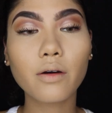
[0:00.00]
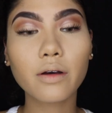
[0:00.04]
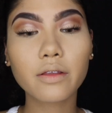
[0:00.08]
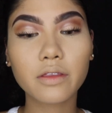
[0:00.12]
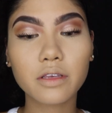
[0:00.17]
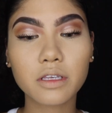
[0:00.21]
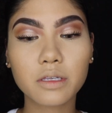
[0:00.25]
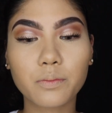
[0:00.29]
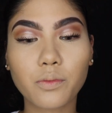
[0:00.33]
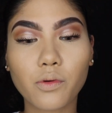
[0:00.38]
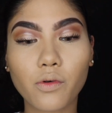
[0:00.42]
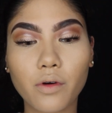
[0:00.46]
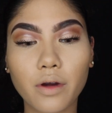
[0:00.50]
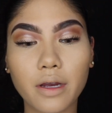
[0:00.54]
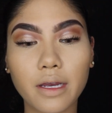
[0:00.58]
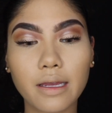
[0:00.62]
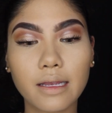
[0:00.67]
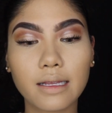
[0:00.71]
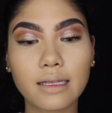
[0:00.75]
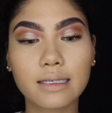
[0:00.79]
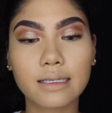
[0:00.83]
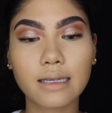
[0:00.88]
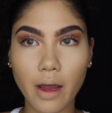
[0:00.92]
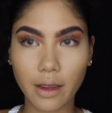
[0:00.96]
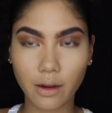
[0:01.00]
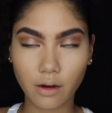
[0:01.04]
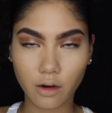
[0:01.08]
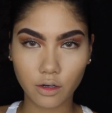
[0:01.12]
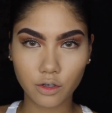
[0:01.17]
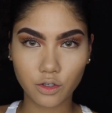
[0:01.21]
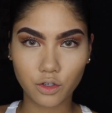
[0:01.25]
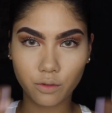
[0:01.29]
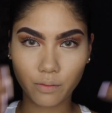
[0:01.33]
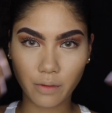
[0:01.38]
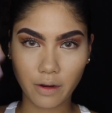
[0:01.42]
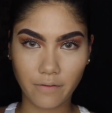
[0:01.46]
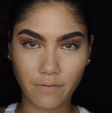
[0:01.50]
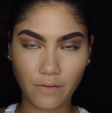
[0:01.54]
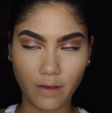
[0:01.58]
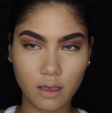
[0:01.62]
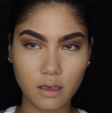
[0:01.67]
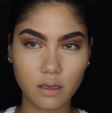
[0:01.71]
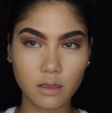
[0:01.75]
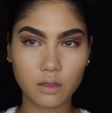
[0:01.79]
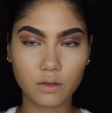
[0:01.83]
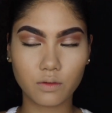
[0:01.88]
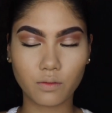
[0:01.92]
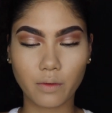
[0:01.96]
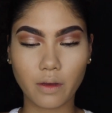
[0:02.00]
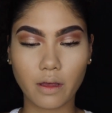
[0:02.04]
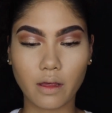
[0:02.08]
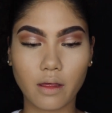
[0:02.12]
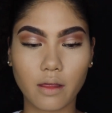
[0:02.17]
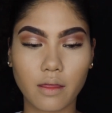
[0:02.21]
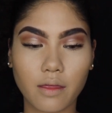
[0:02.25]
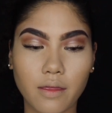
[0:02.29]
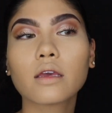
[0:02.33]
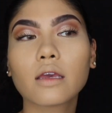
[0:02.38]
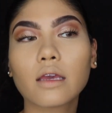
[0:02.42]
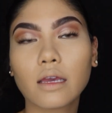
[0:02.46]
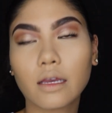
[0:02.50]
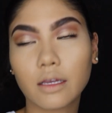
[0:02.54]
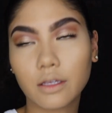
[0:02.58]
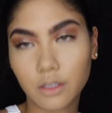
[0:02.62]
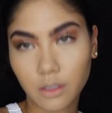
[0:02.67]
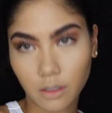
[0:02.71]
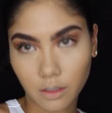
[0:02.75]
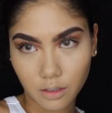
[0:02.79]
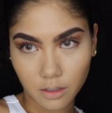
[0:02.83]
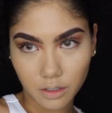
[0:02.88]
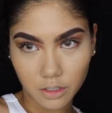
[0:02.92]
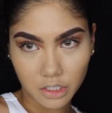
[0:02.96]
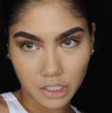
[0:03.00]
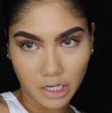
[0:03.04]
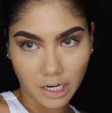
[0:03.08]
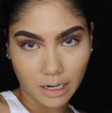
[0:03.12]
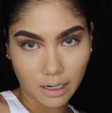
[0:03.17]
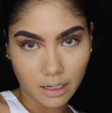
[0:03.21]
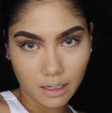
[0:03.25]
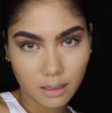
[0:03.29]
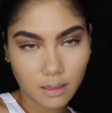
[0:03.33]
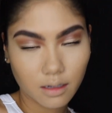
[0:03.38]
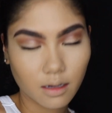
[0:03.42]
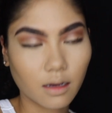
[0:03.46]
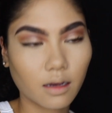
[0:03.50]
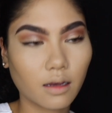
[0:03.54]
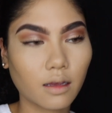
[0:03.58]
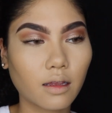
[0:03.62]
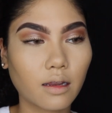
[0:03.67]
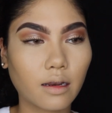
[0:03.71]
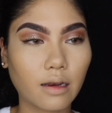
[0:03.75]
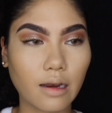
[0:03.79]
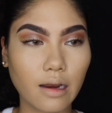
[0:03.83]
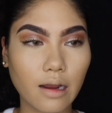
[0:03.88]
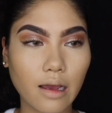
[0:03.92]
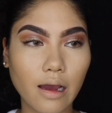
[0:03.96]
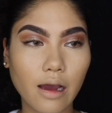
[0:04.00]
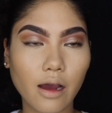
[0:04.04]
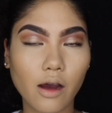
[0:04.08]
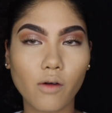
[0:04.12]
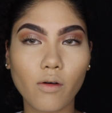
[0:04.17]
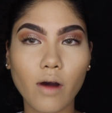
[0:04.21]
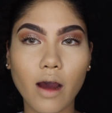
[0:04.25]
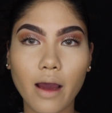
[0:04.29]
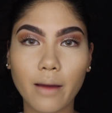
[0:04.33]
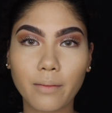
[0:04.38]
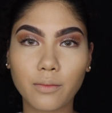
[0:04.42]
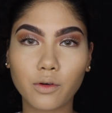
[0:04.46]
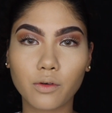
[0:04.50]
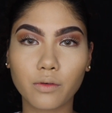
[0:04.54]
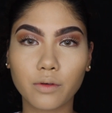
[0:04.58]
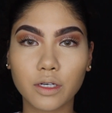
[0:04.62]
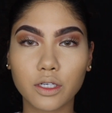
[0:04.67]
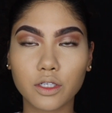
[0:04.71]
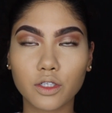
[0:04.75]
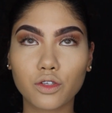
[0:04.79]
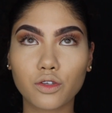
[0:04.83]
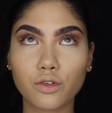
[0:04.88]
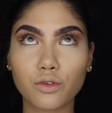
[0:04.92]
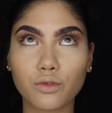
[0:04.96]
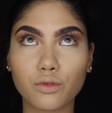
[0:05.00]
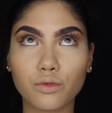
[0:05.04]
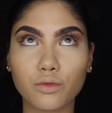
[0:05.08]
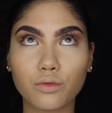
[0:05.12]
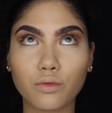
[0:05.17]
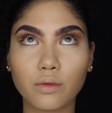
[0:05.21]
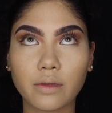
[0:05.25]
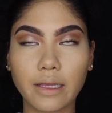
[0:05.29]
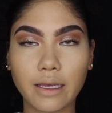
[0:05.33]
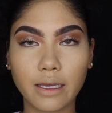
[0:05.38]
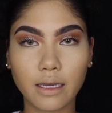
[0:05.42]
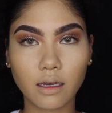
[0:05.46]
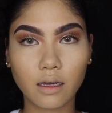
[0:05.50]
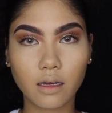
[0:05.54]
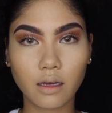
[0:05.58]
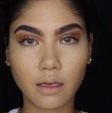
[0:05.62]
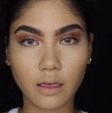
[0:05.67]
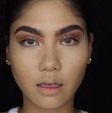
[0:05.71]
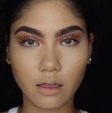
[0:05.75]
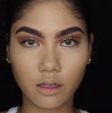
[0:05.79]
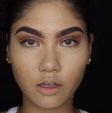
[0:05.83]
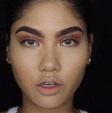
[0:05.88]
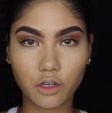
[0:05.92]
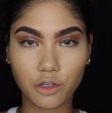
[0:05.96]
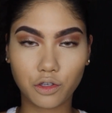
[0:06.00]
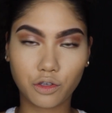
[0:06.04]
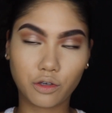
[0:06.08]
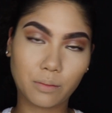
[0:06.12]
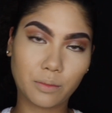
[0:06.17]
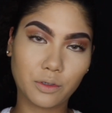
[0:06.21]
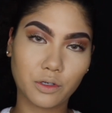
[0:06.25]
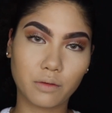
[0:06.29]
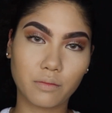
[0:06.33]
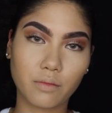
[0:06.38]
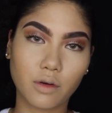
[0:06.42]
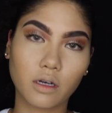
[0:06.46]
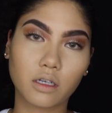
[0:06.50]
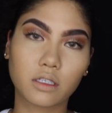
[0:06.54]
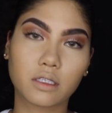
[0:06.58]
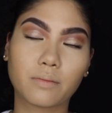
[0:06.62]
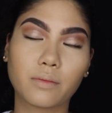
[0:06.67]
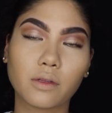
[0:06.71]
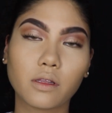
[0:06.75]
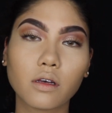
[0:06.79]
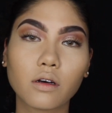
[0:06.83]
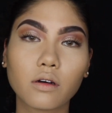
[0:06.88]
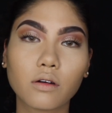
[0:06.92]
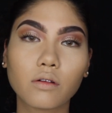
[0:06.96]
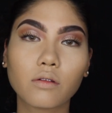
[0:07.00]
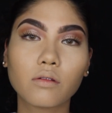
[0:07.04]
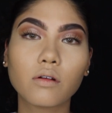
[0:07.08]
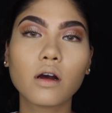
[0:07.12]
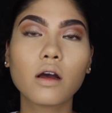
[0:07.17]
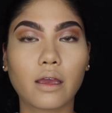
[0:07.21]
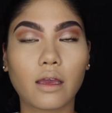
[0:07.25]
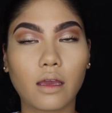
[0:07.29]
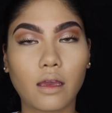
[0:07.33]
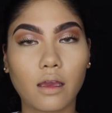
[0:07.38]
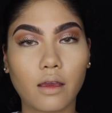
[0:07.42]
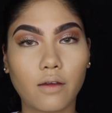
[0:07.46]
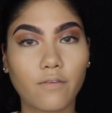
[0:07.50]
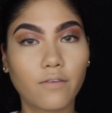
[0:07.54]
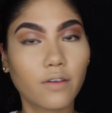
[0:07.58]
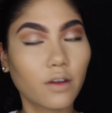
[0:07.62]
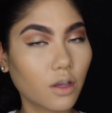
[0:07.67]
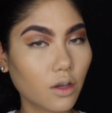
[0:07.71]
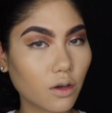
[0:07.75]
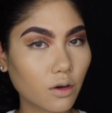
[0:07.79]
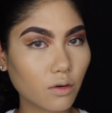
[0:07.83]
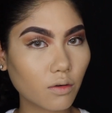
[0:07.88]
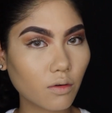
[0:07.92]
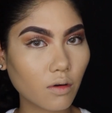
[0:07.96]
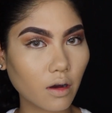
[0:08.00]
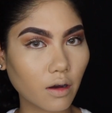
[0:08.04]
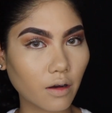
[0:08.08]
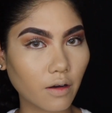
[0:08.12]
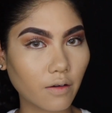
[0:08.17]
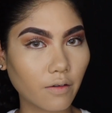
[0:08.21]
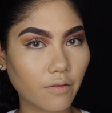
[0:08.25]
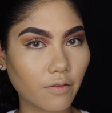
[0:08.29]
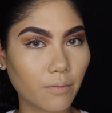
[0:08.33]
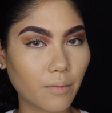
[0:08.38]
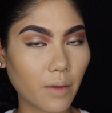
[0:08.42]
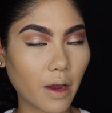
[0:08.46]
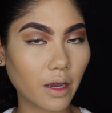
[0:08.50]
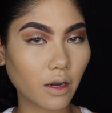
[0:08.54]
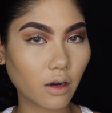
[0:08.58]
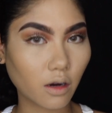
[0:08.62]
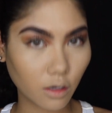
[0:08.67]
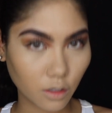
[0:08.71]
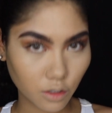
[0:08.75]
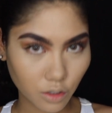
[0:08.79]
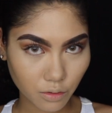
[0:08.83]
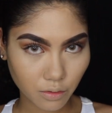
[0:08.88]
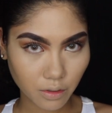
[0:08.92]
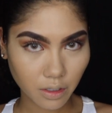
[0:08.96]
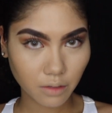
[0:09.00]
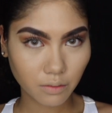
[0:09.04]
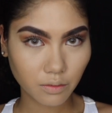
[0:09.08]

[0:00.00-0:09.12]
at this point, I contour my face with a darker shade. Now I'm going to link in the description box below a video of my contouring